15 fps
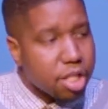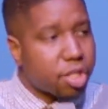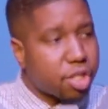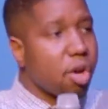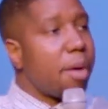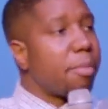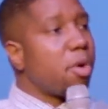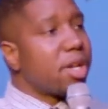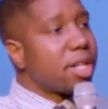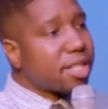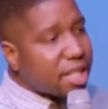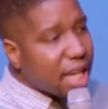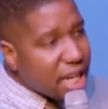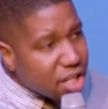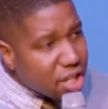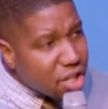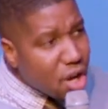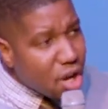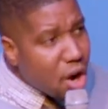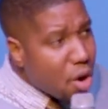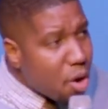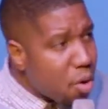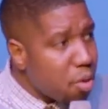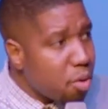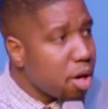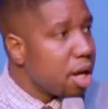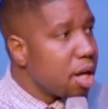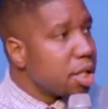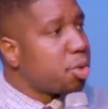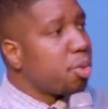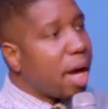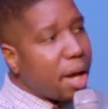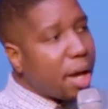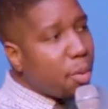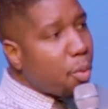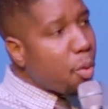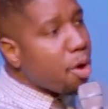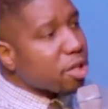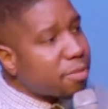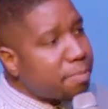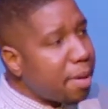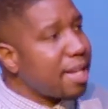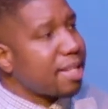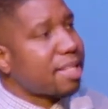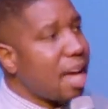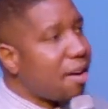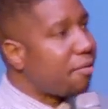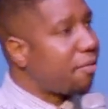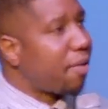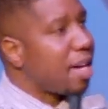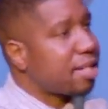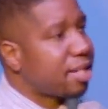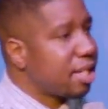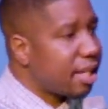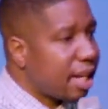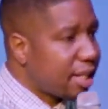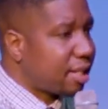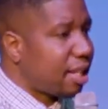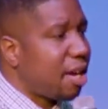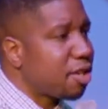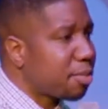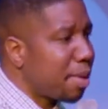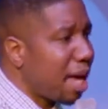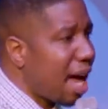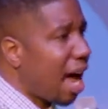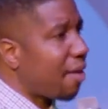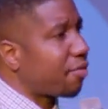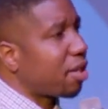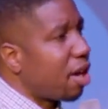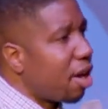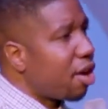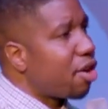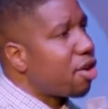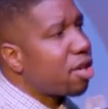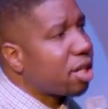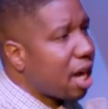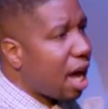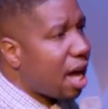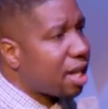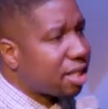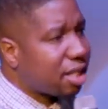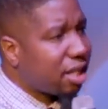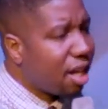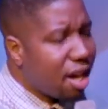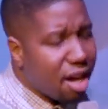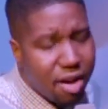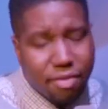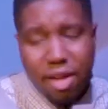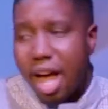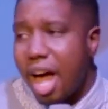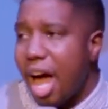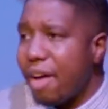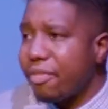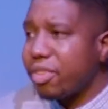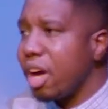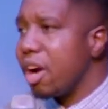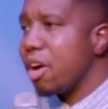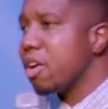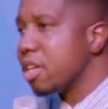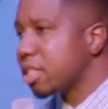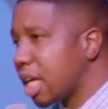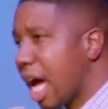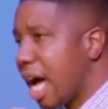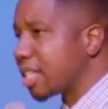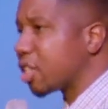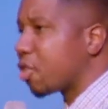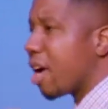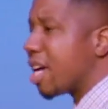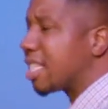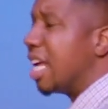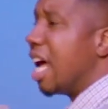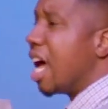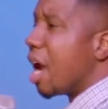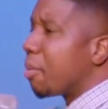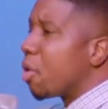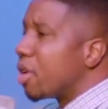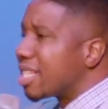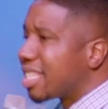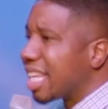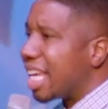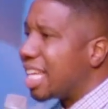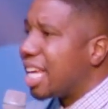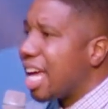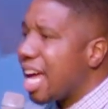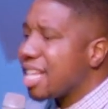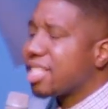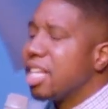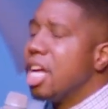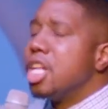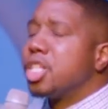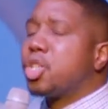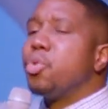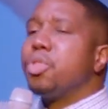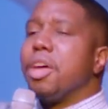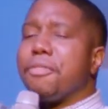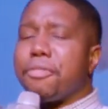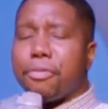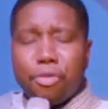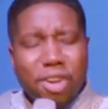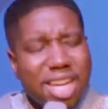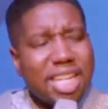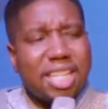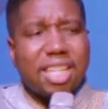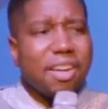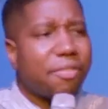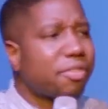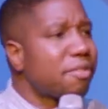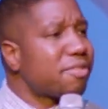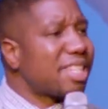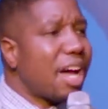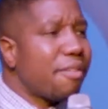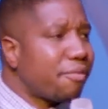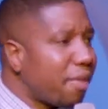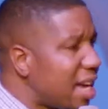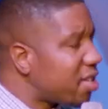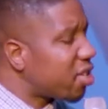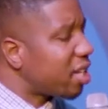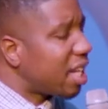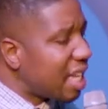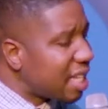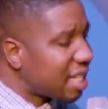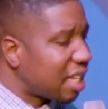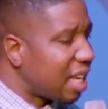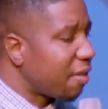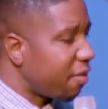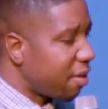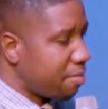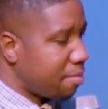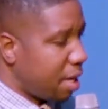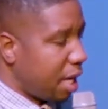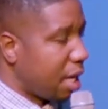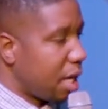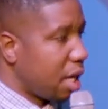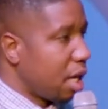So I'm going to say no to a works based salvation that tells me I have to earn God's love, I have to earn God's grace. I'm going to say yes to the free gift of salvation He's given me.